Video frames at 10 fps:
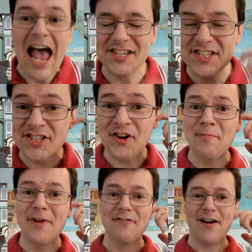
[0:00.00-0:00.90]
And so
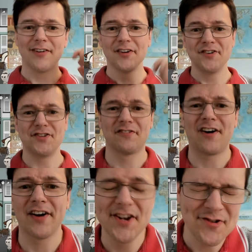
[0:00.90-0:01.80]
many revolutions
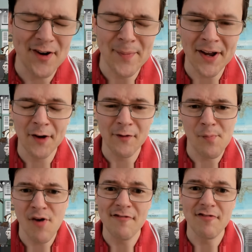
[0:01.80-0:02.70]
throughout history have begun with
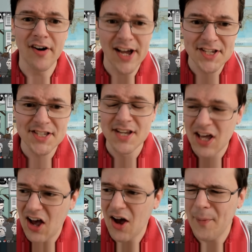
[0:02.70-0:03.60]
bread riots.
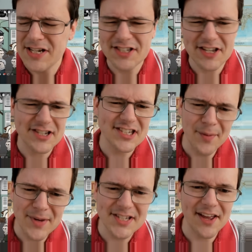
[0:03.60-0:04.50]
I mean, to some
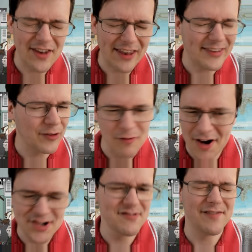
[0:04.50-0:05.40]
extent, the
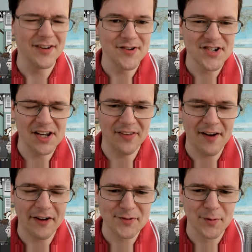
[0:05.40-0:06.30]
Russian Revolution did that.
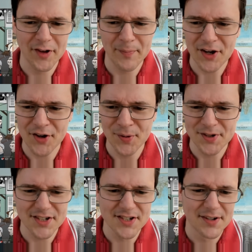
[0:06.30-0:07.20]
That was one of the big causes.